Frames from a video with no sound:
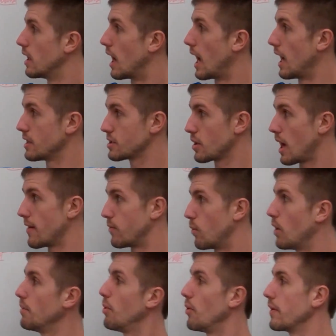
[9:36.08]
I also have
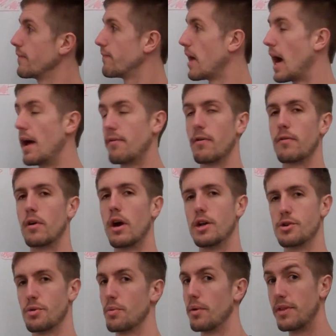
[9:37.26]
1.5 over
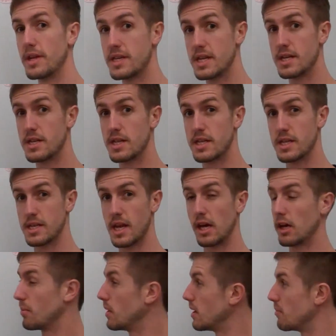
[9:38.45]
100. What this is
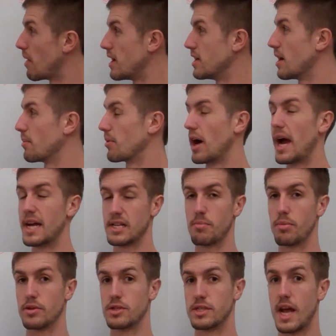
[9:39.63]
telling me my number as a
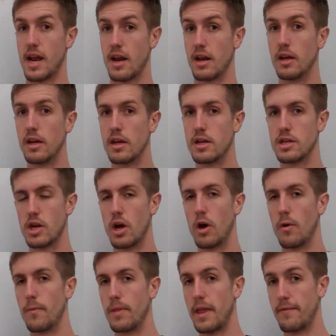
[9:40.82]
percent.
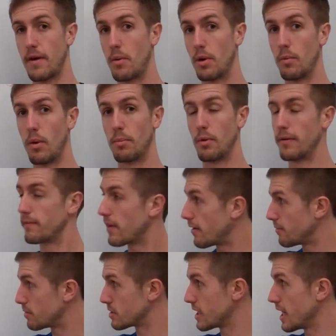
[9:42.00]
So if I want
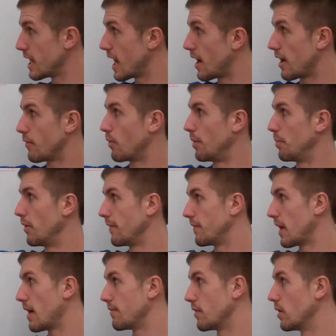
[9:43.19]
1.5%, I'd have
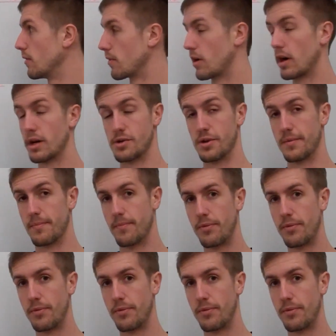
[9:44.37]
1.5 over 100.